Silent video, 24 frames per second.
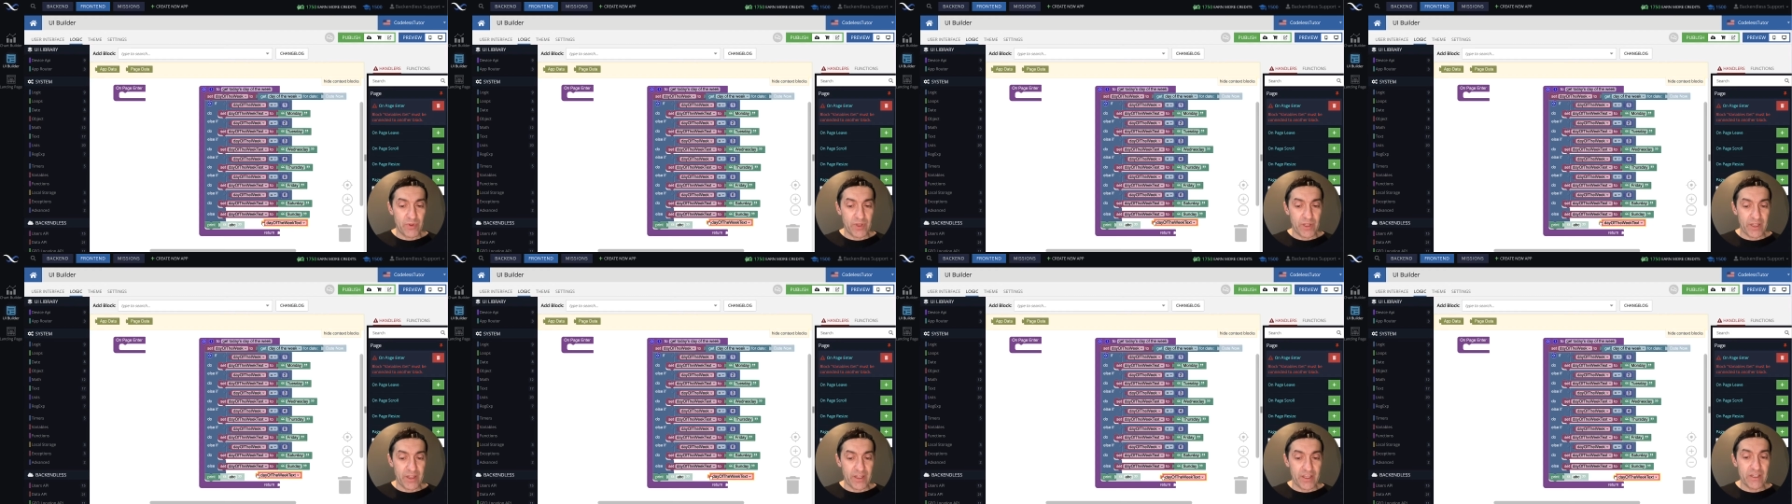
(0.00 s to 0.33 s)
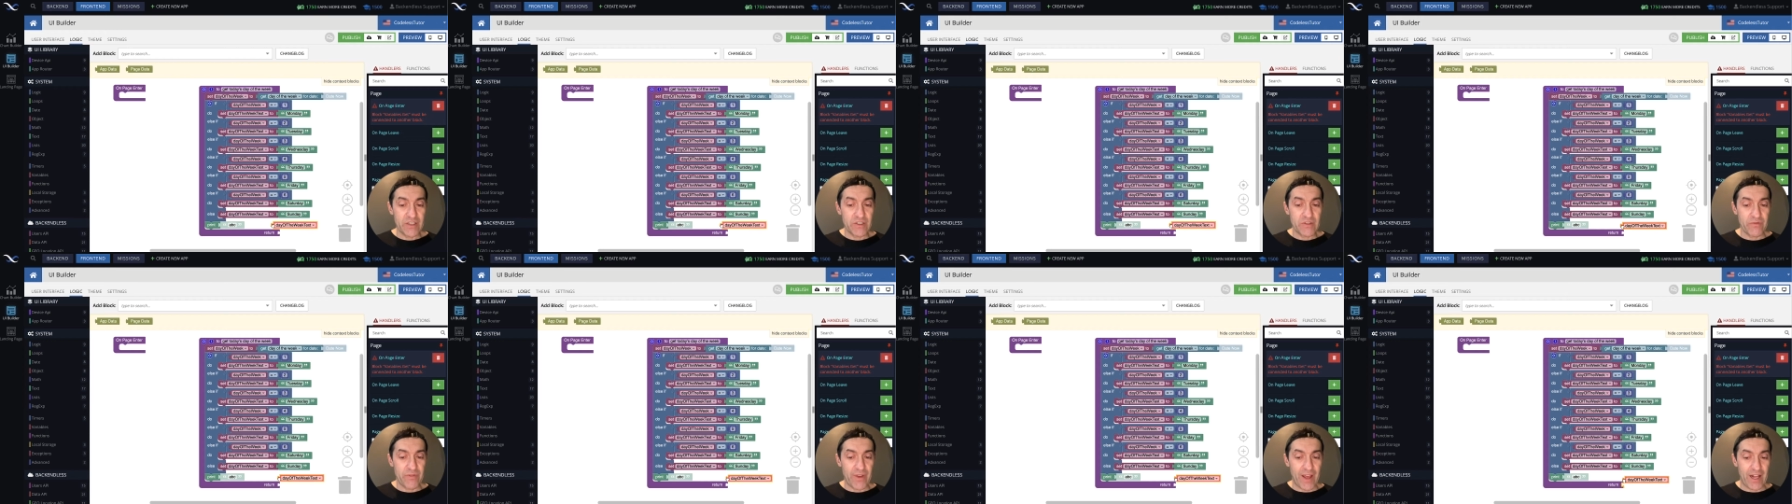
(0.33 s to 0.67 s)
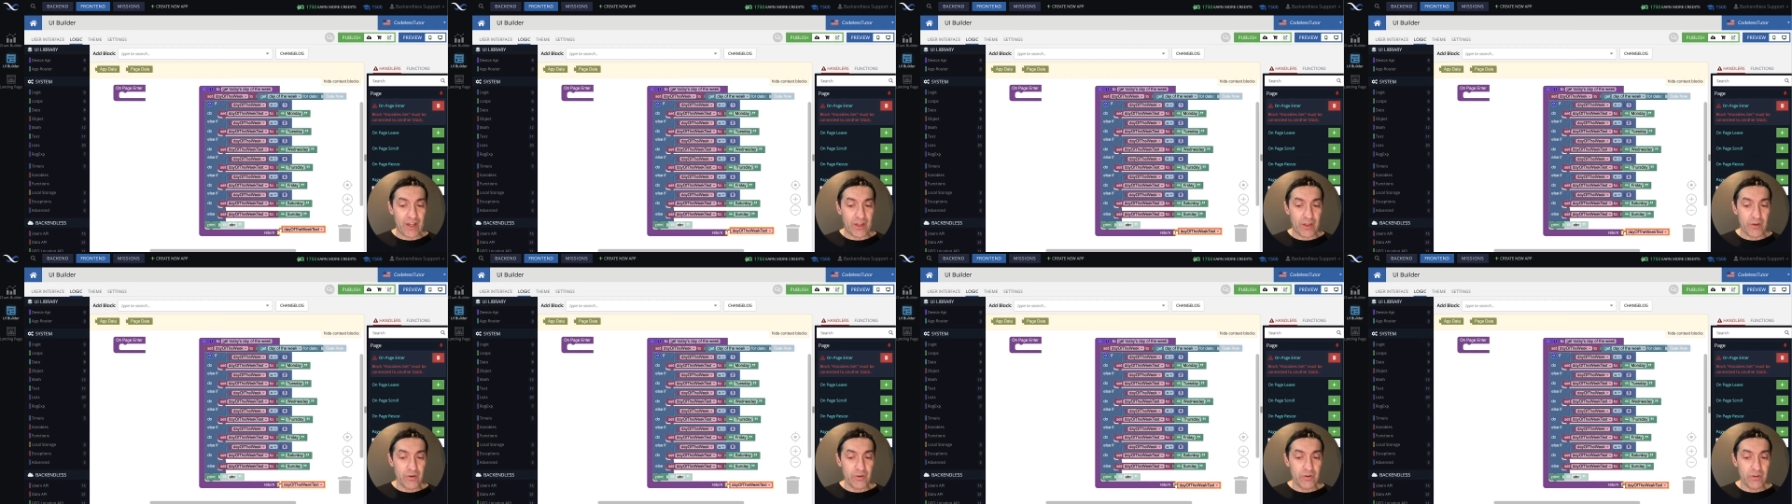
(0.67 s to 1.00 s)
this
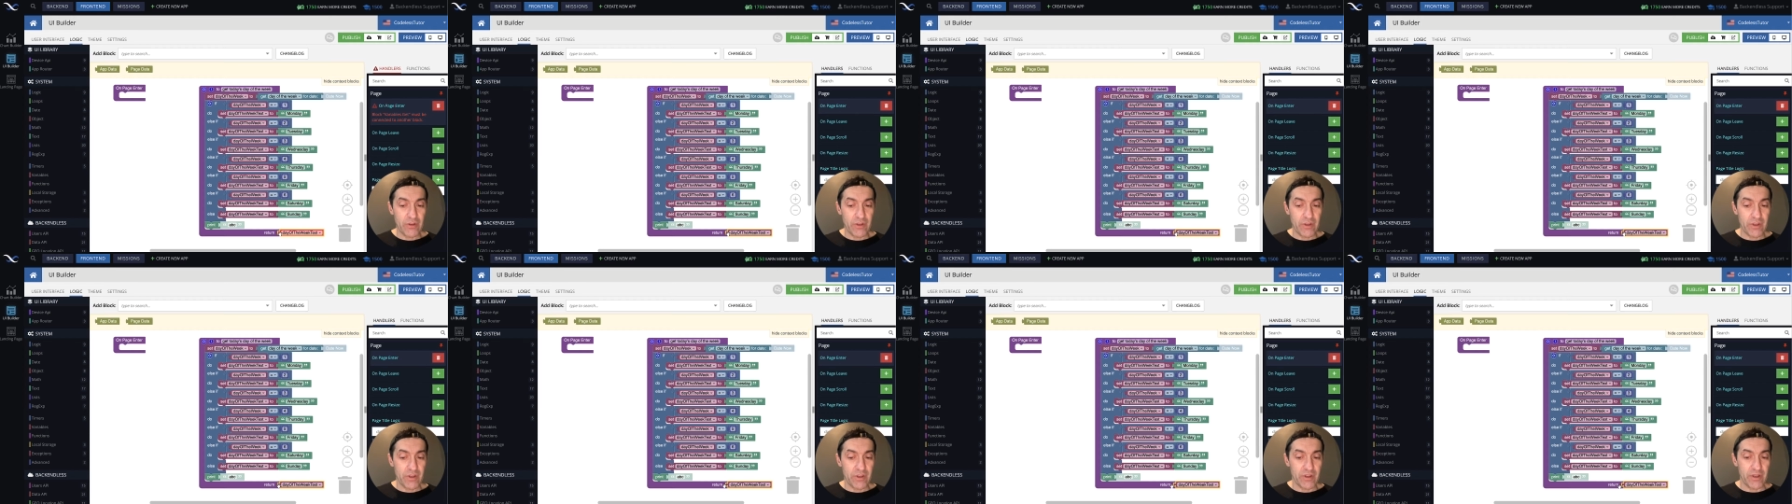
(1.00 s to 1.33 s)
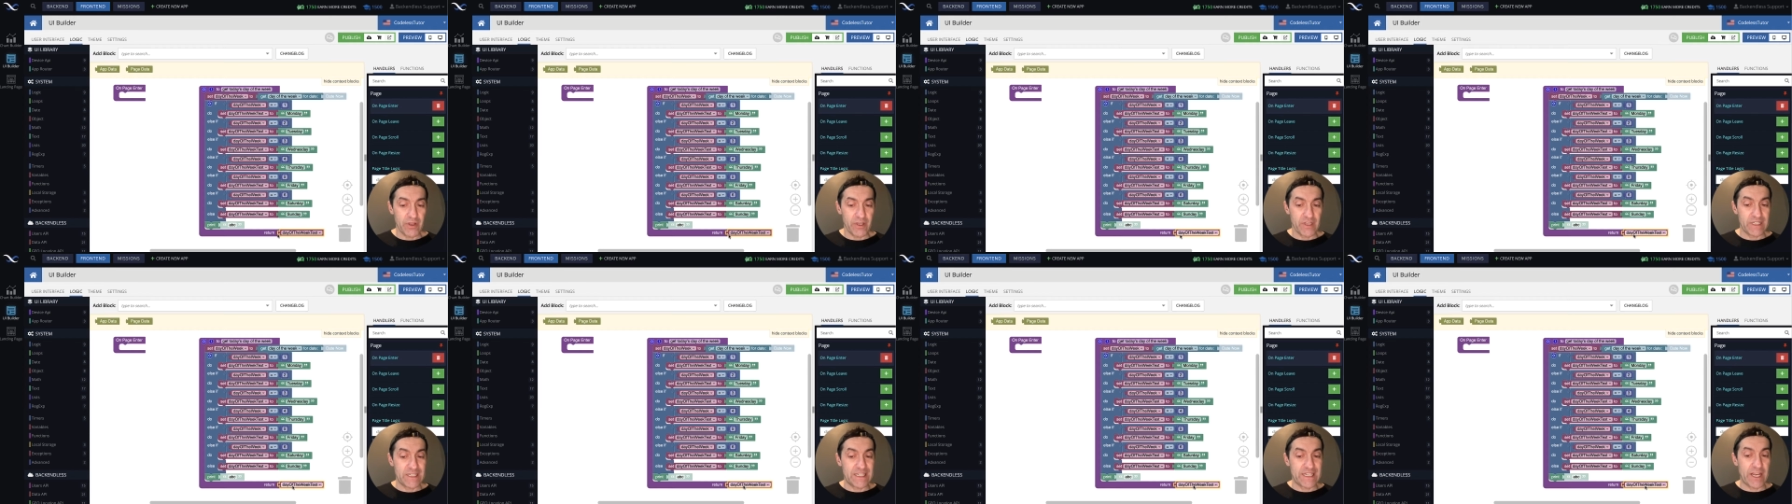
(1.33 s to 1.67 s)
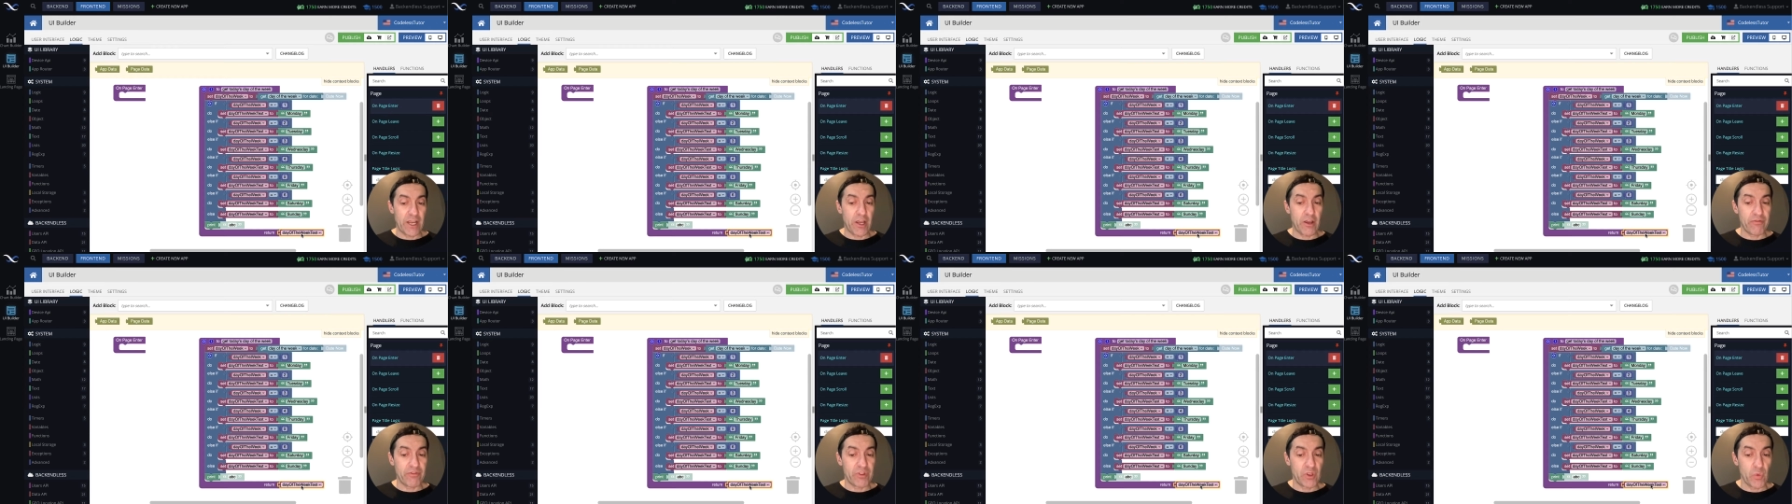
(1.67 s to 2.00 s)
value, the day
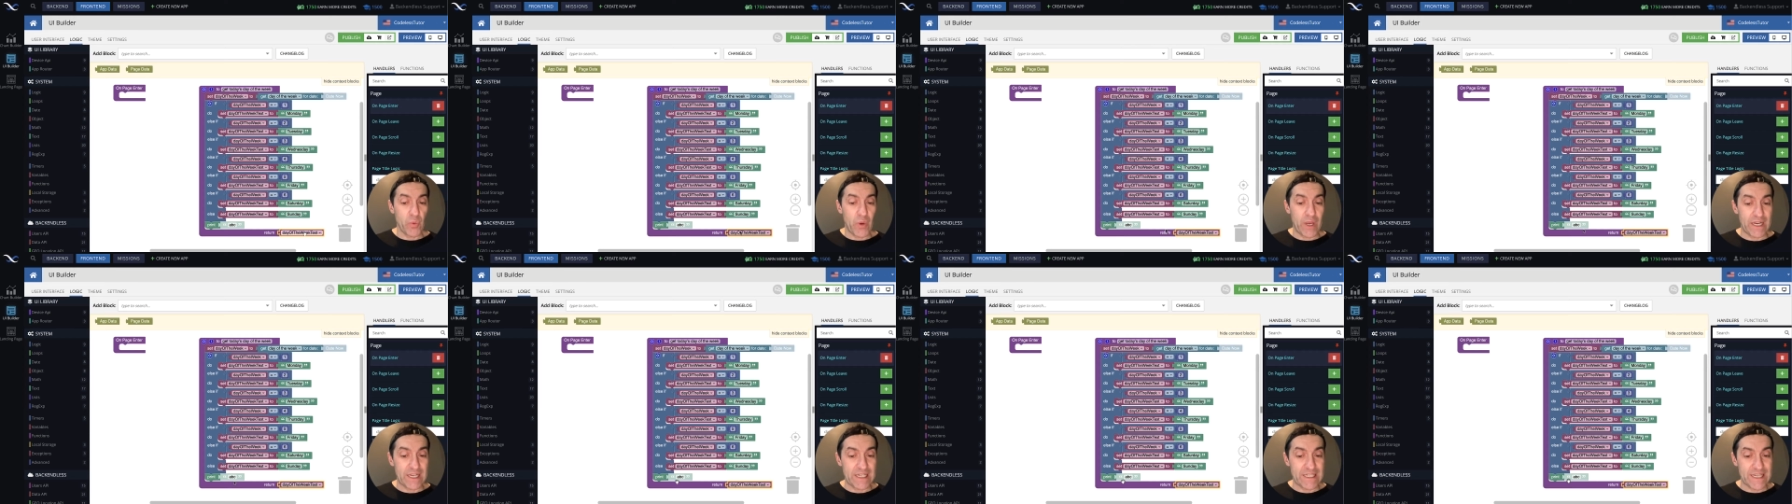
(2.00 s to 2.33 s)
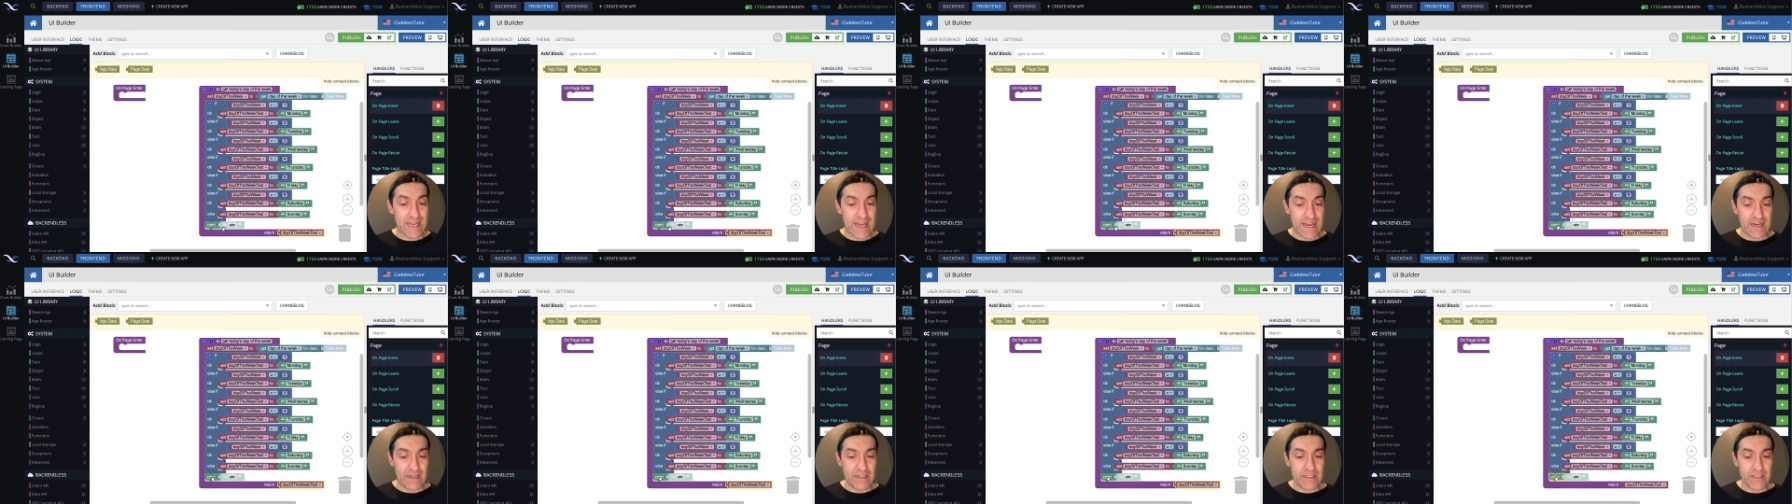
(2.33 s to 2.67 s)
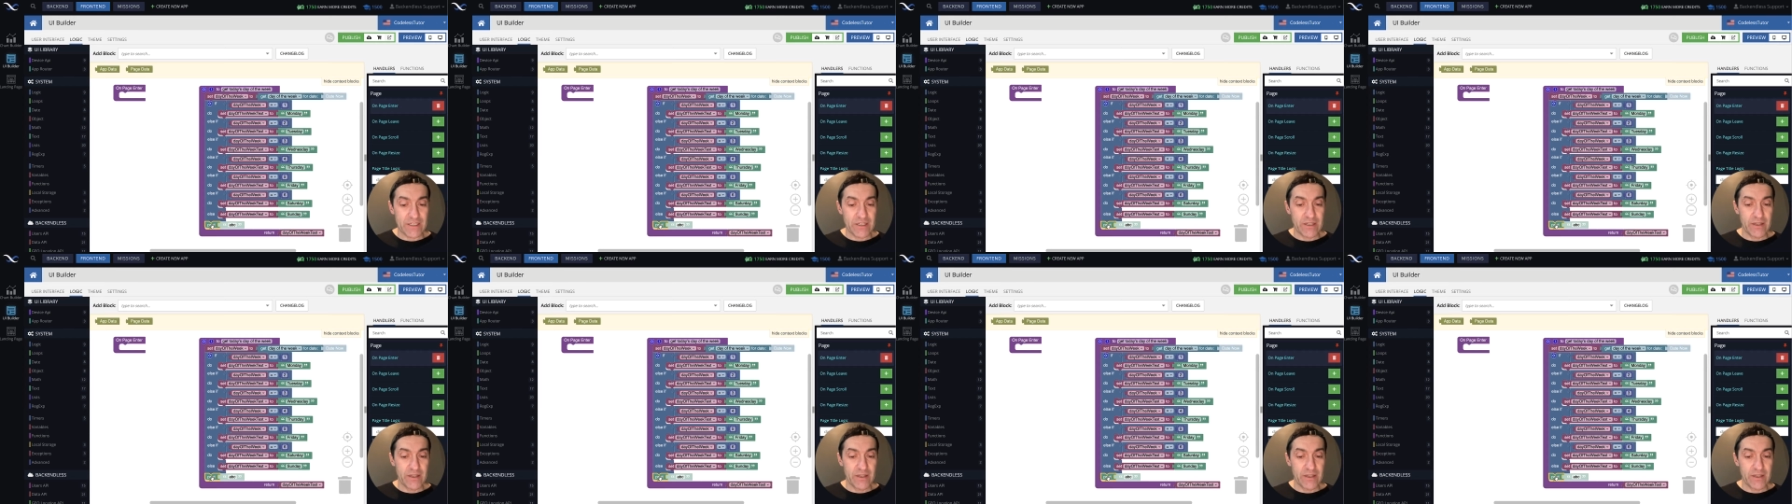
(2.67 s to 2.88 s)
of the week text,